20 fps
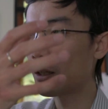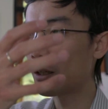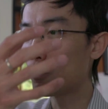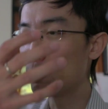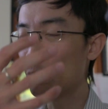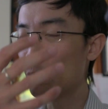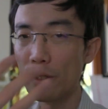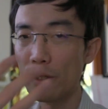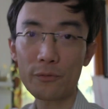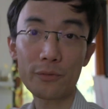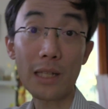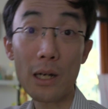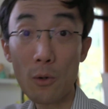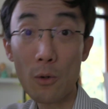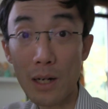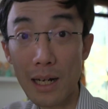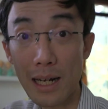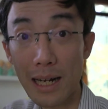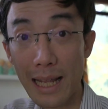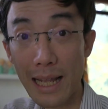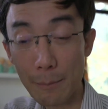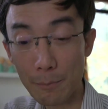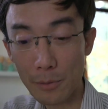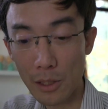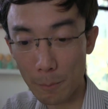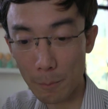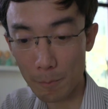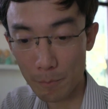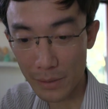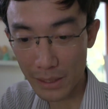without a
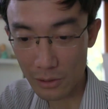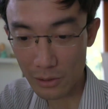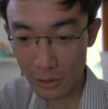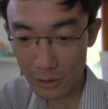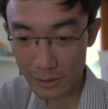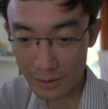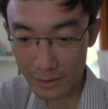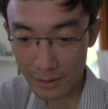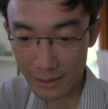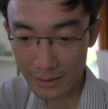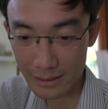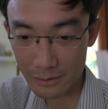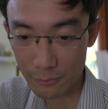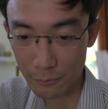laptop, because this